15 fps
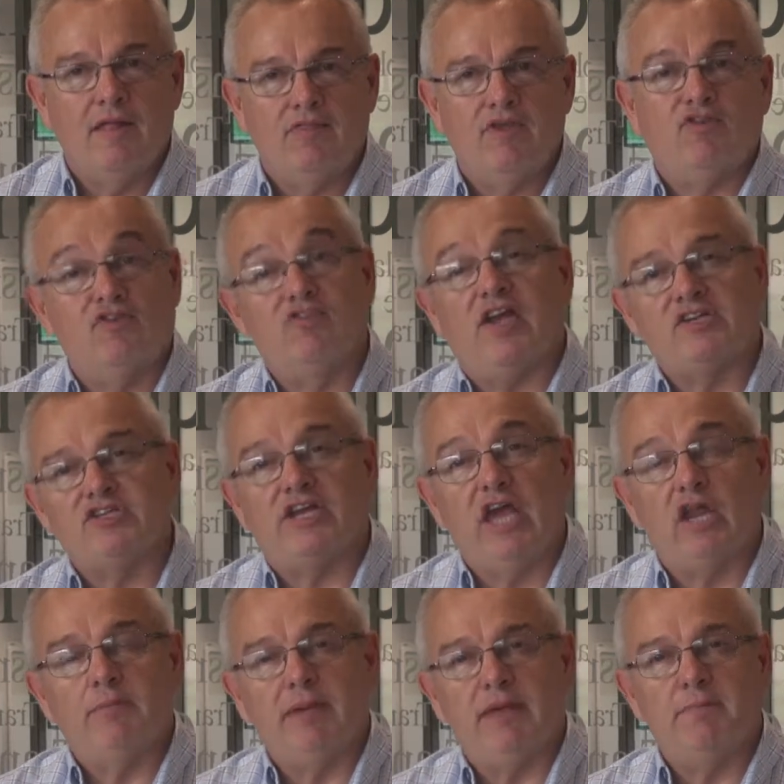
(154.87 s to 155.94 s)
this is actually
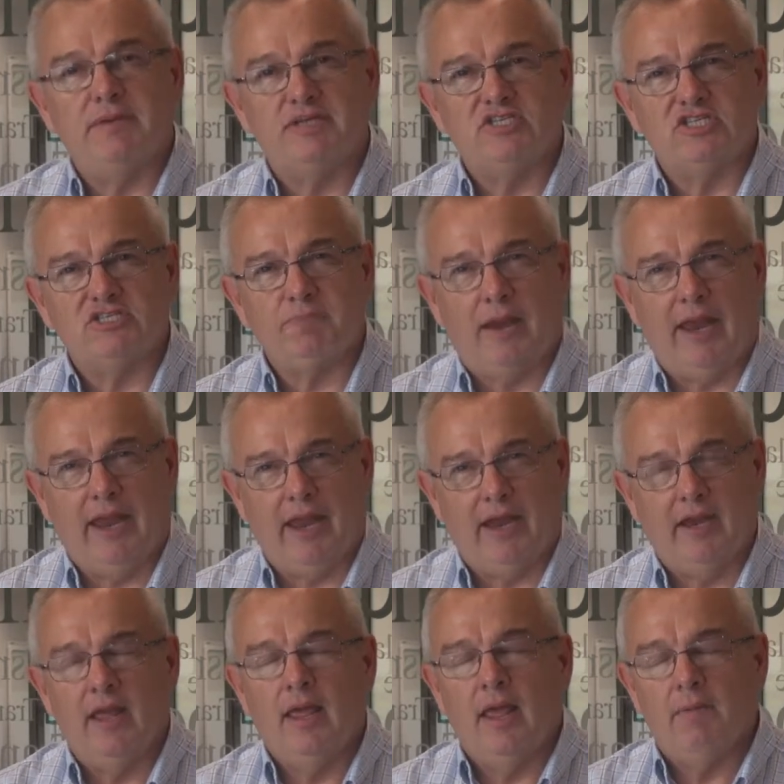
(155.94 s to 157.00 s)
going to be a business
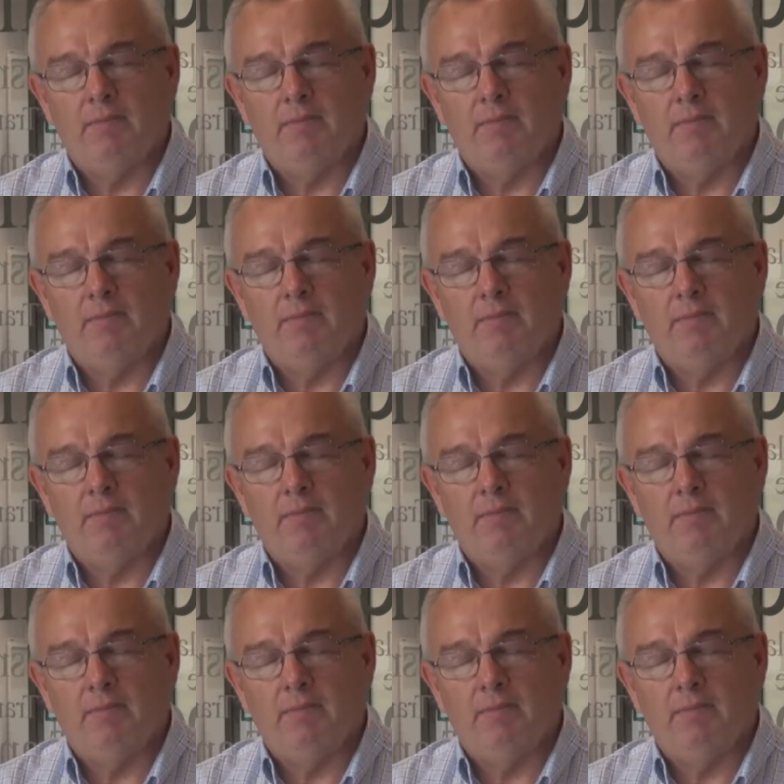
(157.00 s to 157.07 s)
plan.